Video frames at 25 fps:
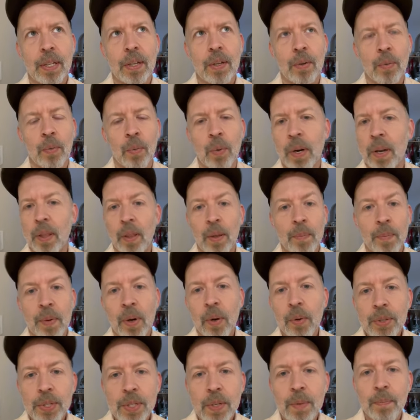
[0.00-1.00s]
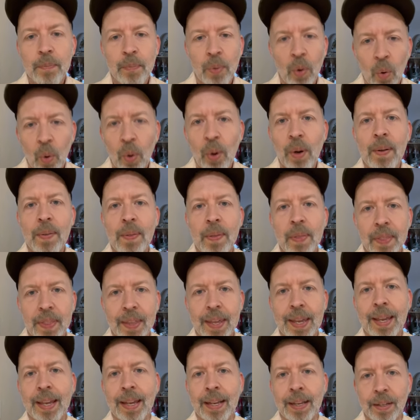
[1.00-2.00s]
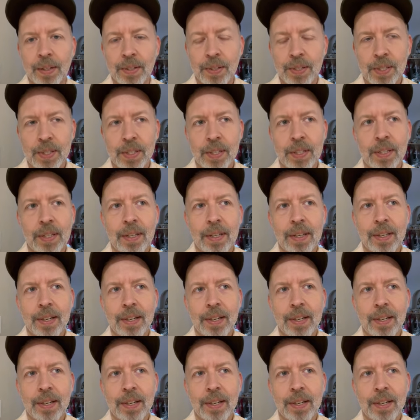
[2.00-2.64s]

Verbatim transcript: one of the most important things